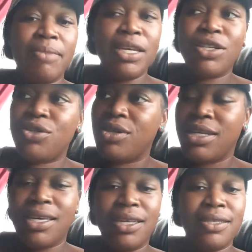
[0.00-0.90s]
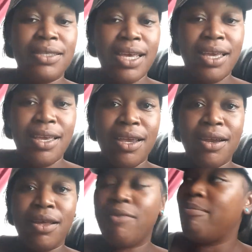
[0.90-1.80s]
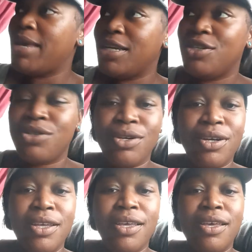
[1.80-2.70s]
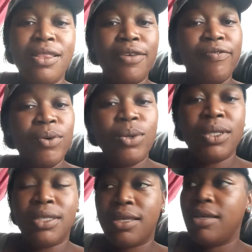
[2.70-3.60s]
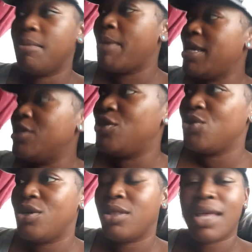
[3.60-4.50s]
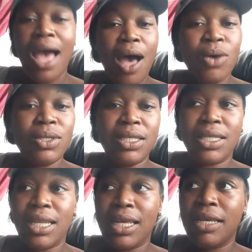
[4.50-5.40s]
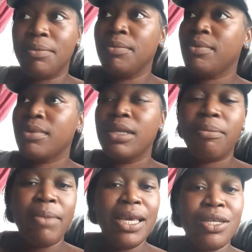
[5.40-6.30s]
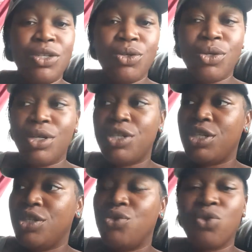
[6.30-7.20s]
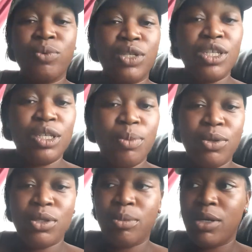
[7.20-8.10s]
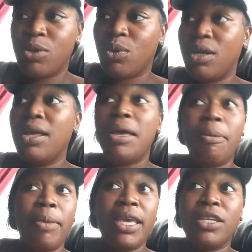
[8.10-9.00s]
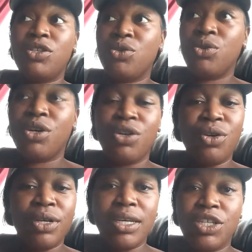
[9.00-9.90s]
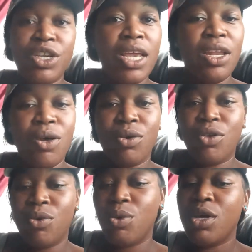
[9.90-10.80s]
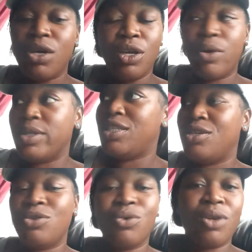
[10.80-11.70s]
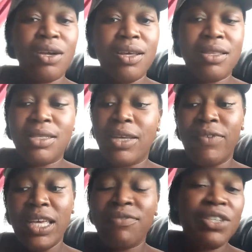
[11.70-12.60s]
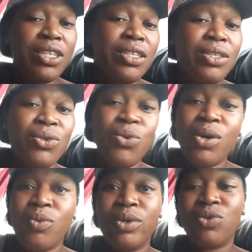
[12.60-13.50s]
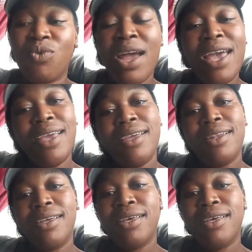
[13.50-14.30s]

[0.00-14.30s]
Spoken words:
making sure the kids are taken care of, making sure the food is cooked, making sure the house is clean, making sure she's doing what she's supposed to be doing, making sure you're good, checking on you, and still doing her other stuff. If she's doing what's right,